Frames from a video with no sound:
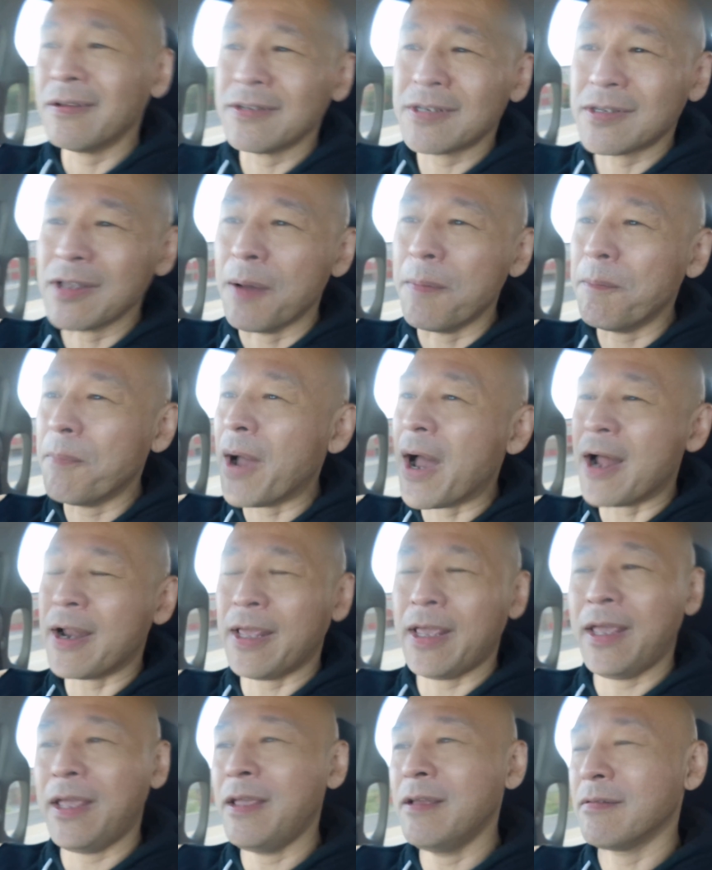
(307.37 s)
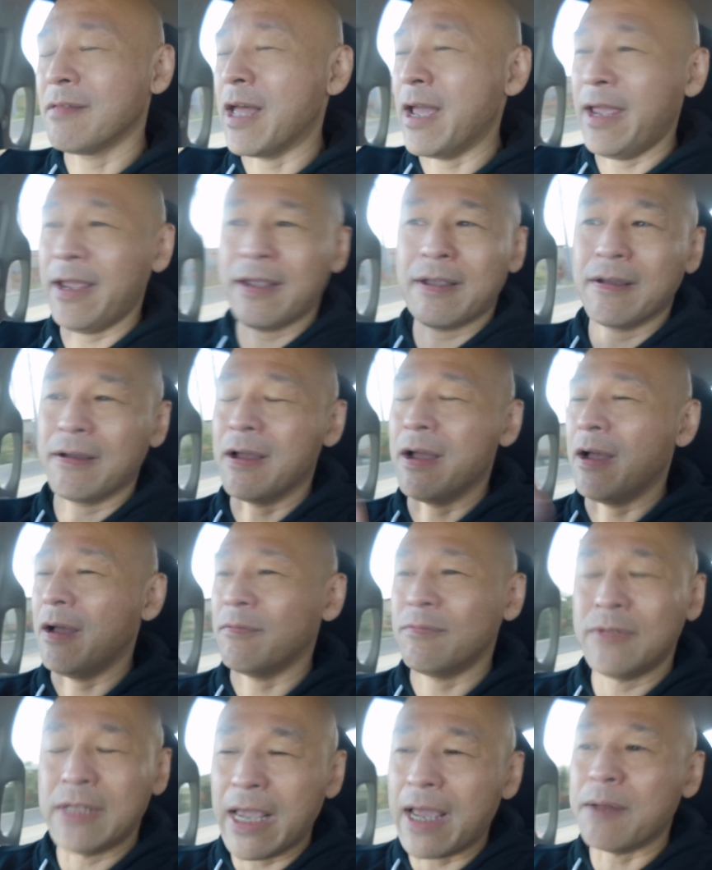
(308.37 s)
somebody like
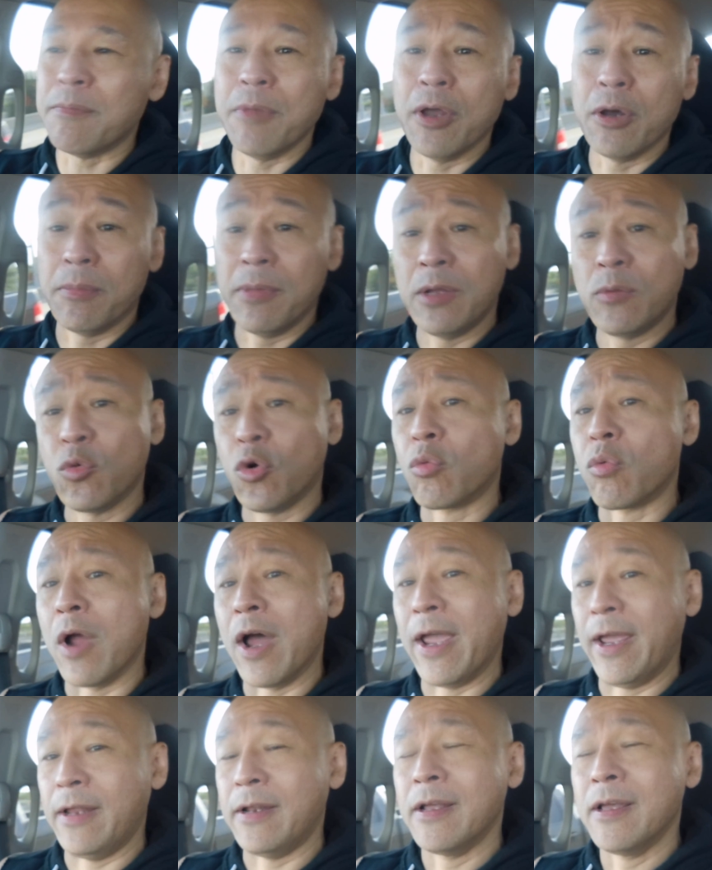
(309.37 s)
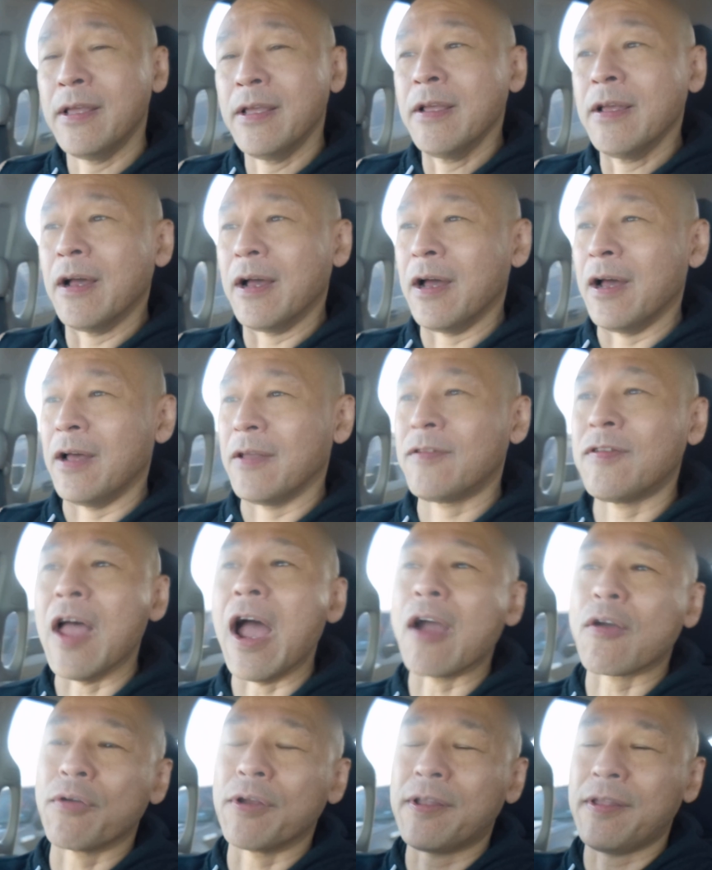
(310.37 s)
uh, Dan Millman will write uh,
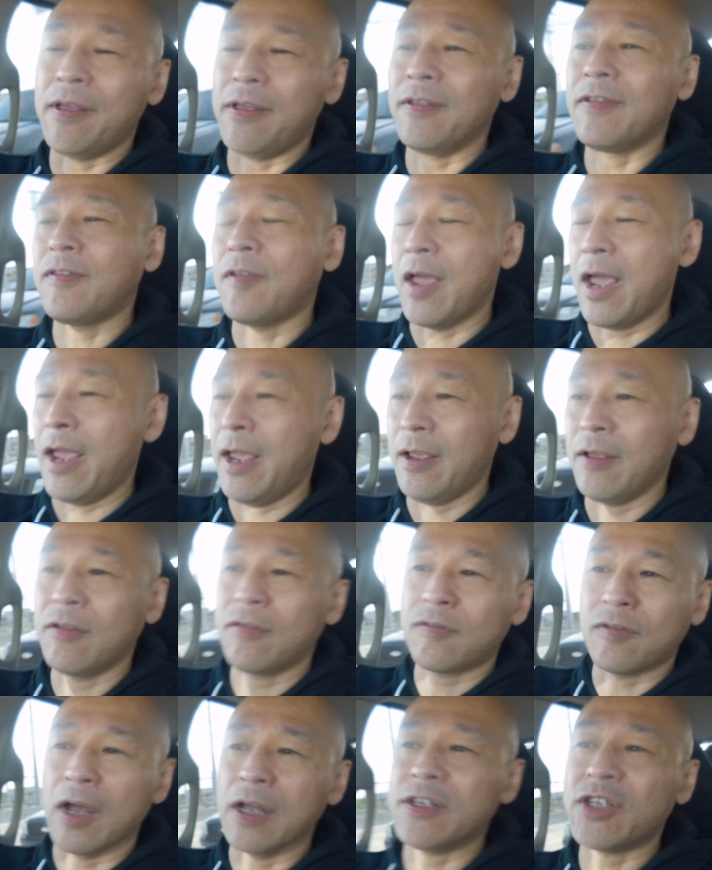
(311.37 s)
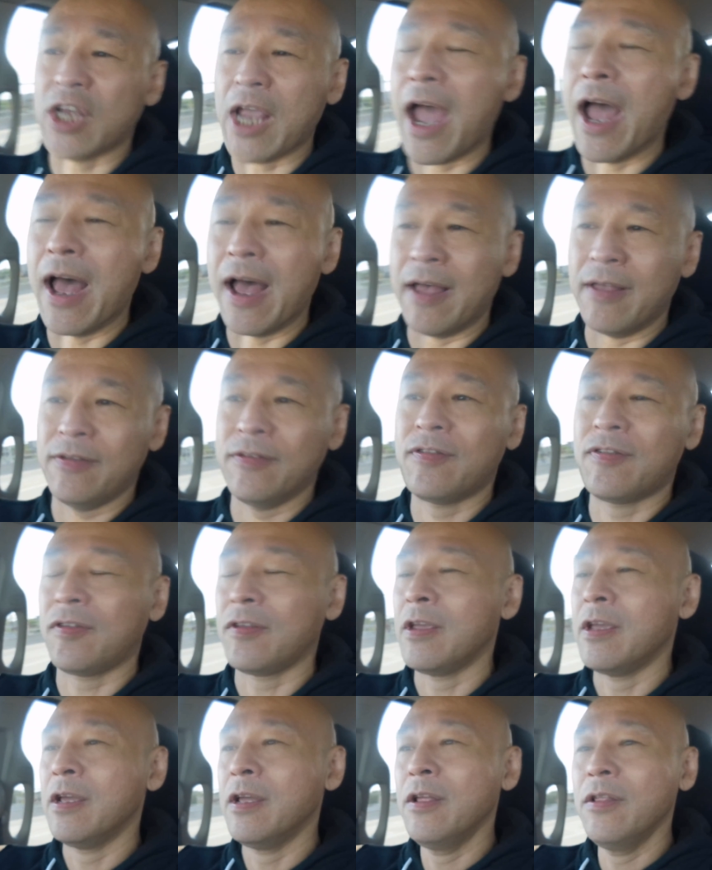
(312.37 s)
Socrates saying such as
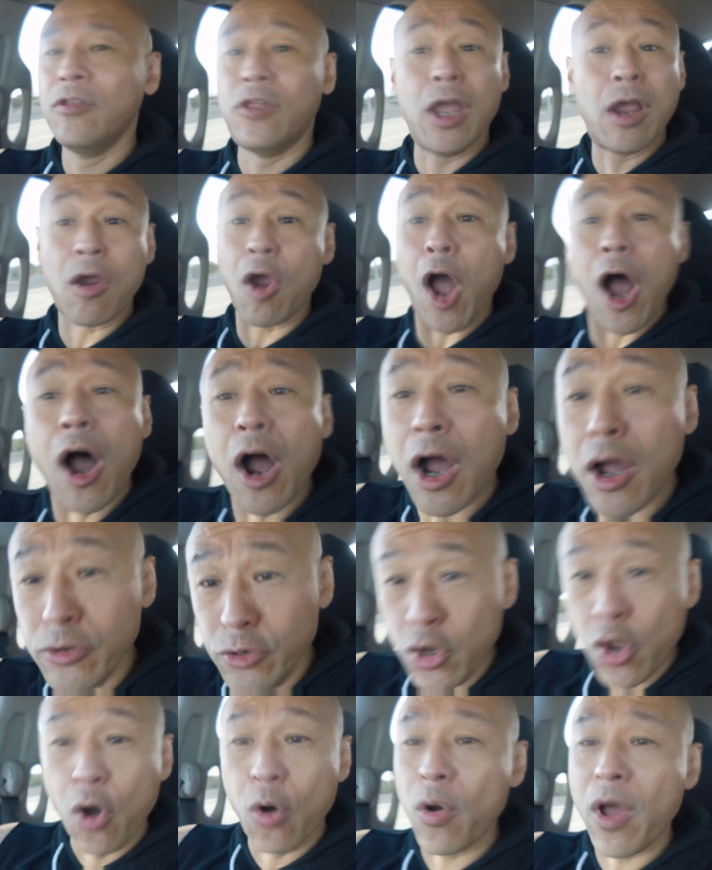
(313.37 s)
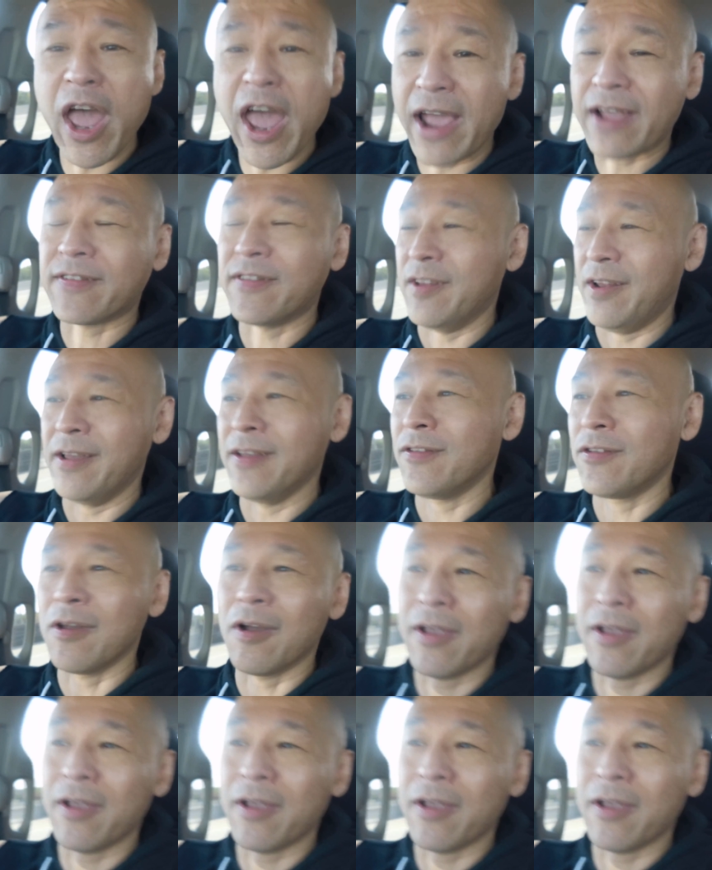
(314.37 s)
there are no accidents.